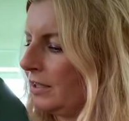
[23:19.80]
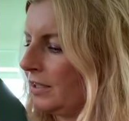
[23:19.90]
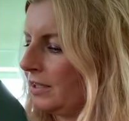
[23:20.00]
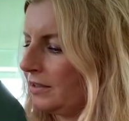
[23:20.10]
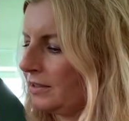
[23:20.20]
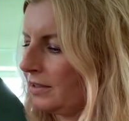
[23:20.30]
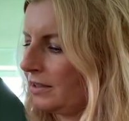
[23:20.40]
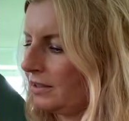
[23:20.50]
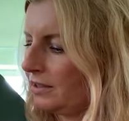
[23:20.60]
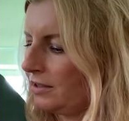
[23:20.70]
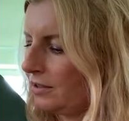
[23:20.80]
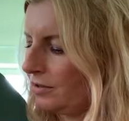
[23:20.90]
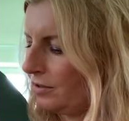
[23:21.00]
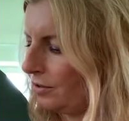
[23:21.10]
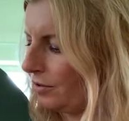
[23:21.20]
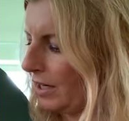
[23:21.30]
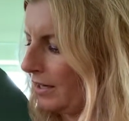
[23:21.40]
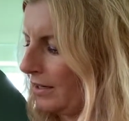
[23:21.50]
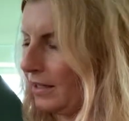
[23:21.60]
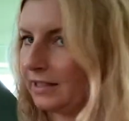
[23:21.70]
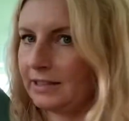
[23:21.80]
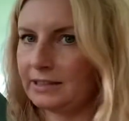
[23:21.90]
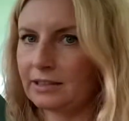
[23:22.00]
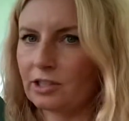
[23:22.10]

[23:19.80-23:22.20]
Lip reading: it started to crack like this.